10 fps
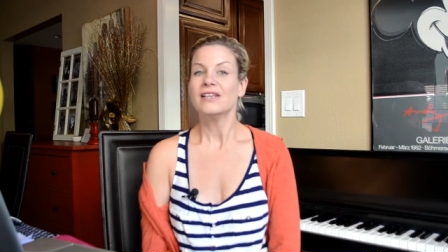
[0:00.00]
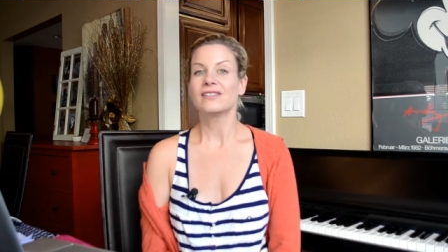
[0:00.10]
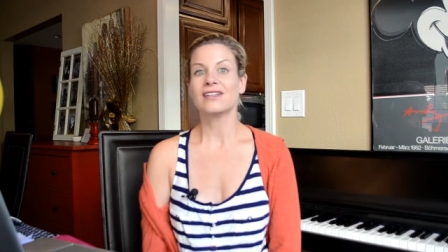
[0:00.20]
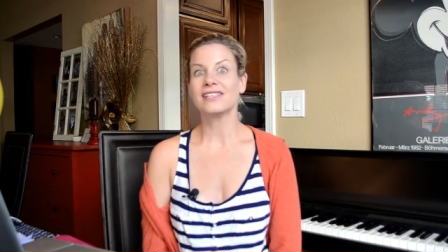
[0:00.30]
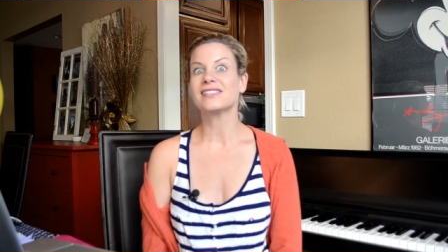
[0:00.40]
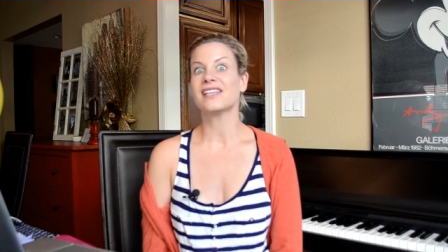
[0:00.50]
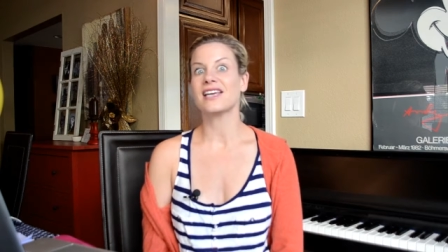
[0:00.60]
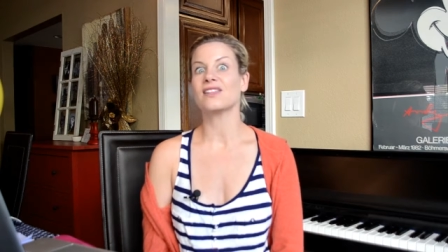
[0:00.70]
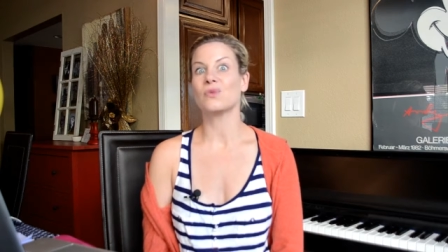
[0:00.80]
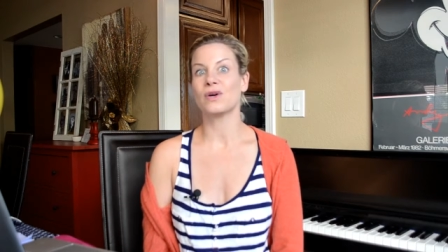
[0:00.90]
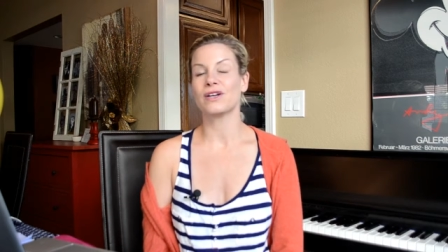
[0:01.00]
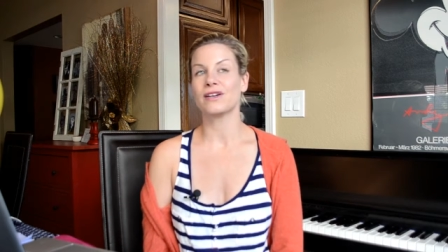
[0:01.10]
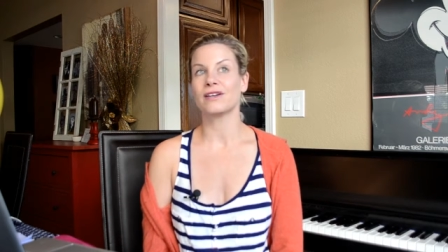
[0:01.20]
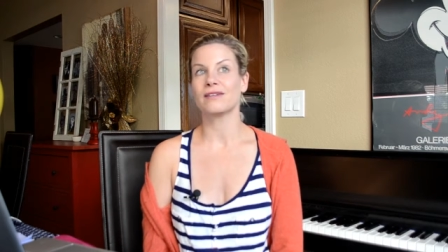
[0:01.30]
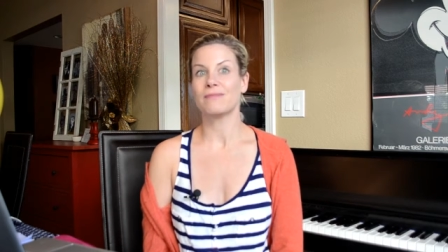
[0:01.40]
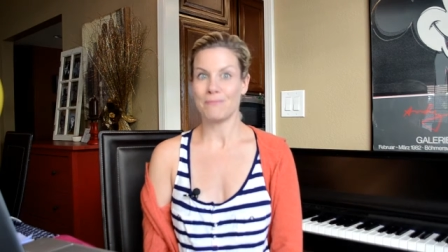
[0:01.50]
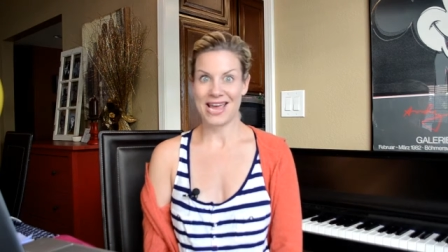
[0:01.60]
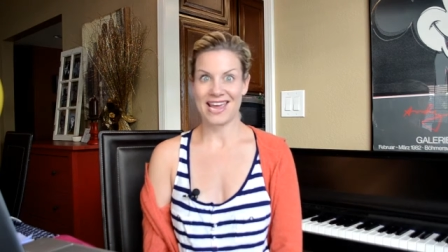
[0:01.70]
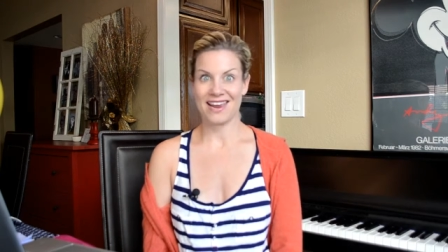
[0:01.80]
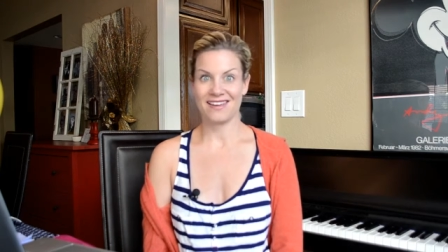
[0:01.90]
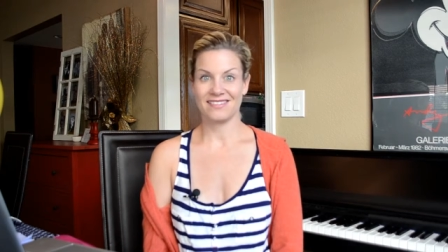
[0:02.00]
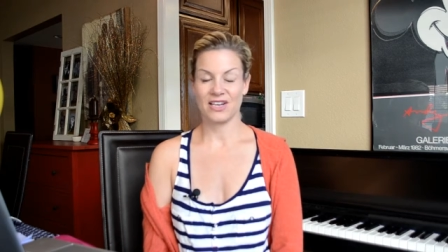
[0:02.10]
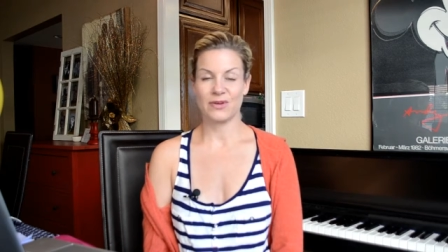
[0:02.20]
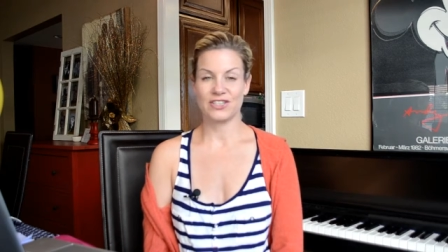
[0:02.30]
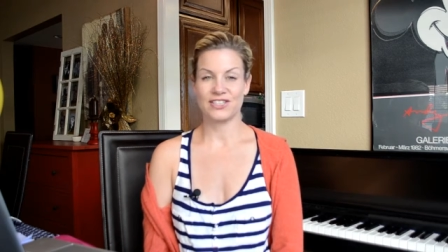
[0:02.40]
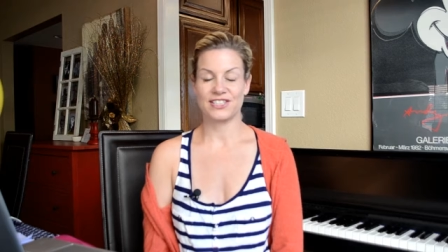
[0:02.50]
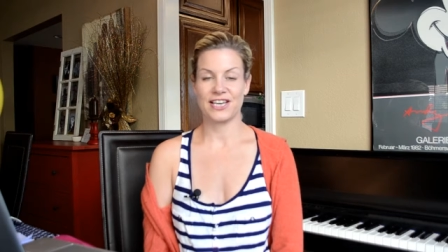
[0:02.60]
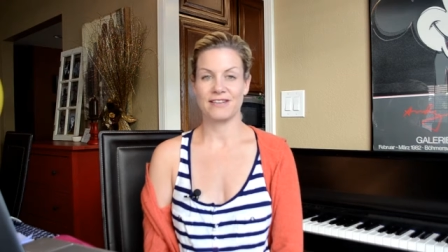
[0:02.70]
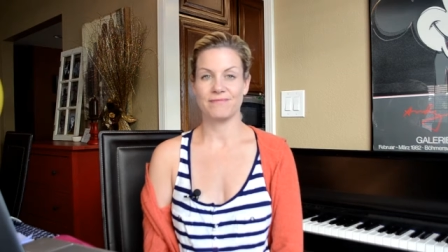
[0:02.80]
So let's take the word may, like we just did.